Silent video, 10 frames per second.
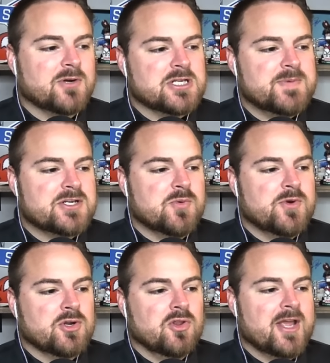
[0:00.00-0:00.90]
especially when
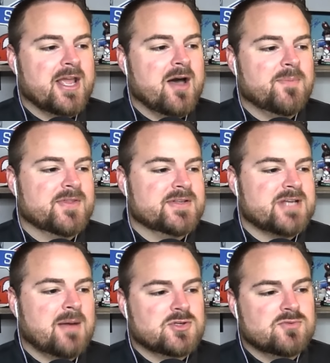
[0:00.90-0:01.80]
you're looking up at the
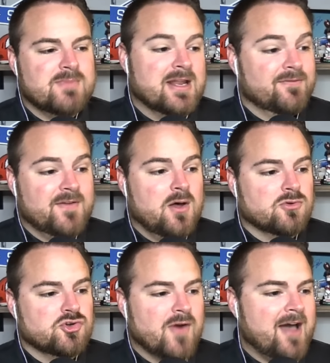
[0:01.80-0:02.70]
top NFL
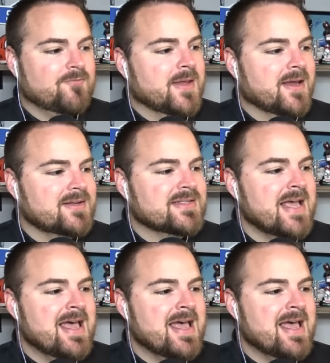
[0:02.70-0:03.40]
draft picks.